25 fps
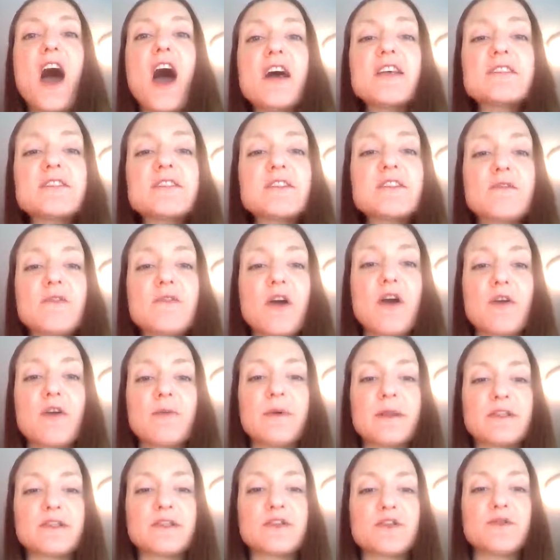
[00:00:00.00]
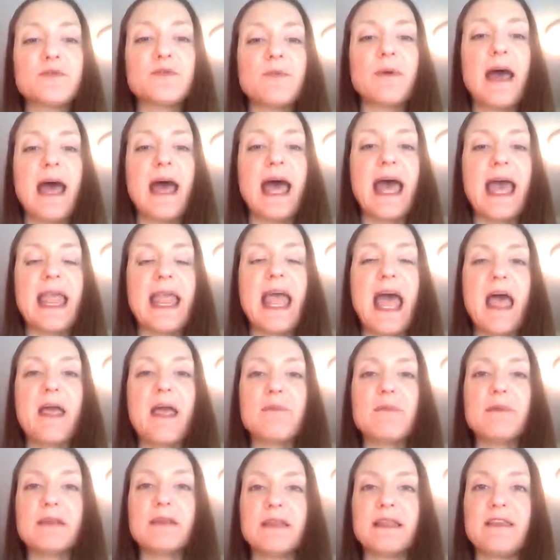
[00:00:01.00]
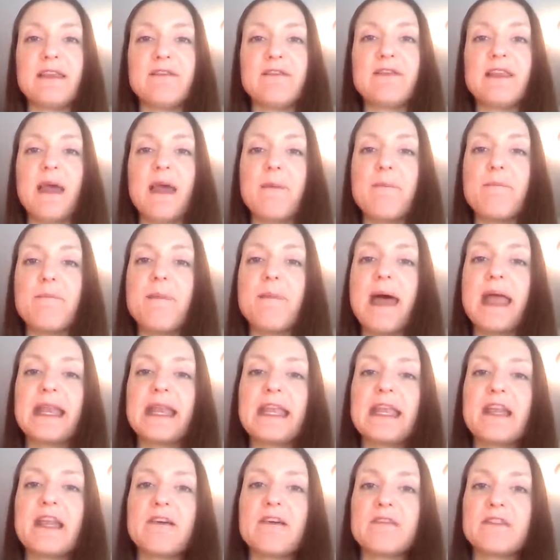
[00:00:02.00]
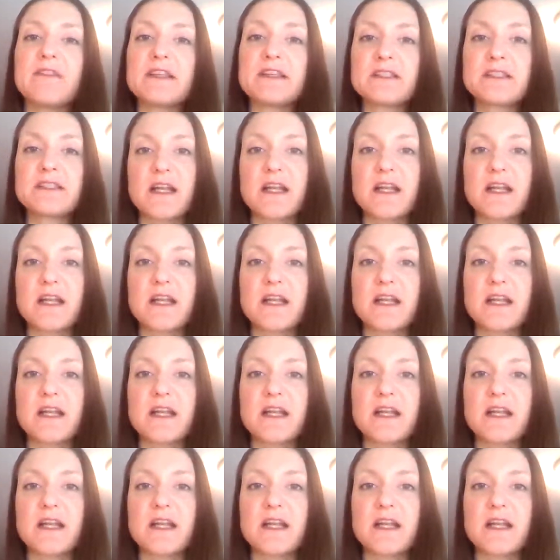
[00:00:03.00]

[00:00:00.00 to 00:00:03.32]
And I also go into why I believe that many of the